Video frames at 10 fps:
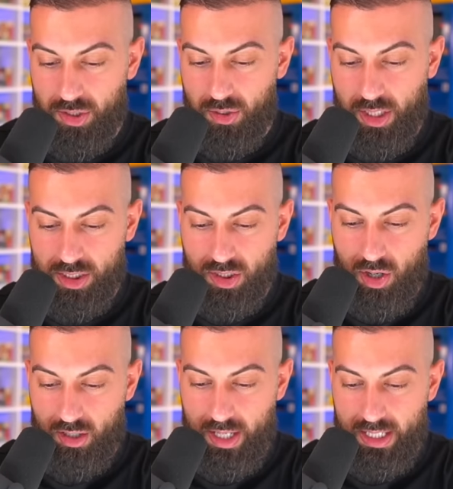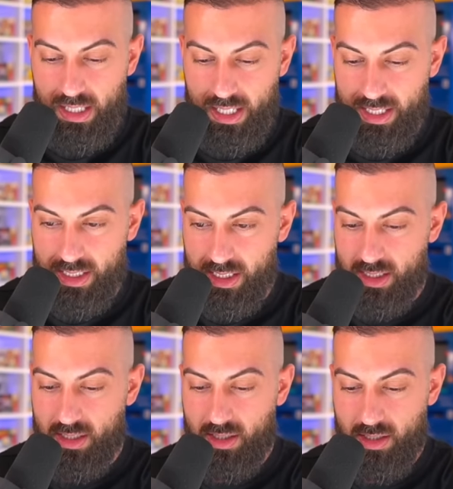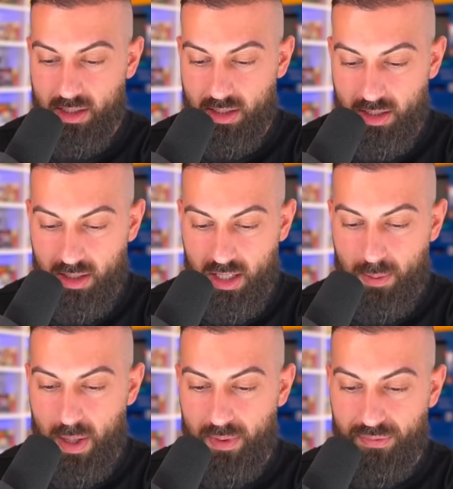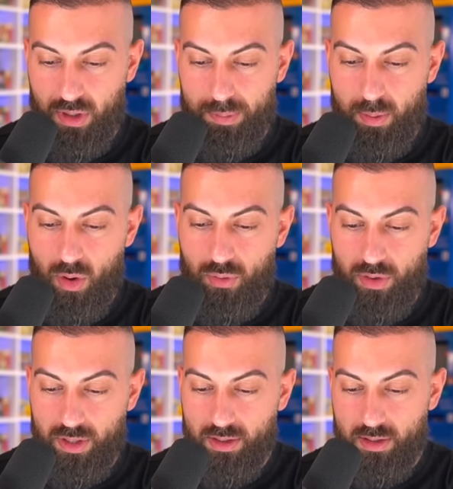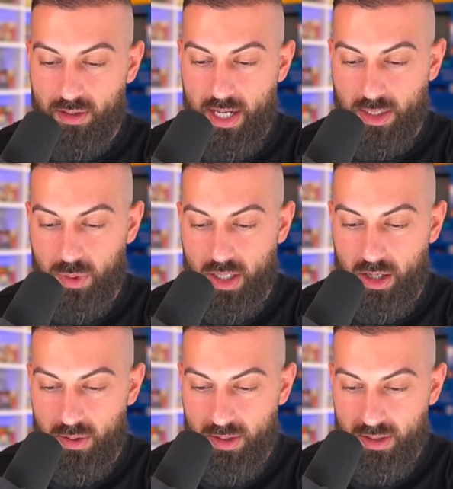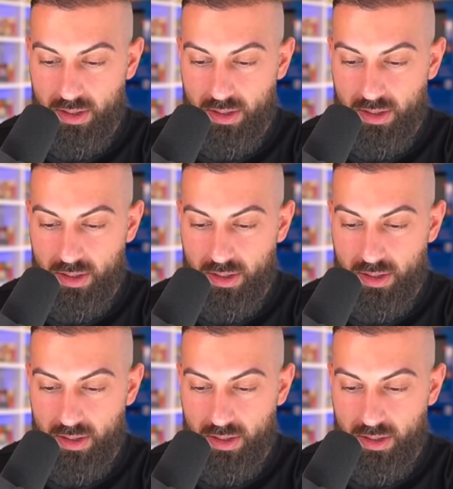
do... Let's start like this and maybe flip them over as we go.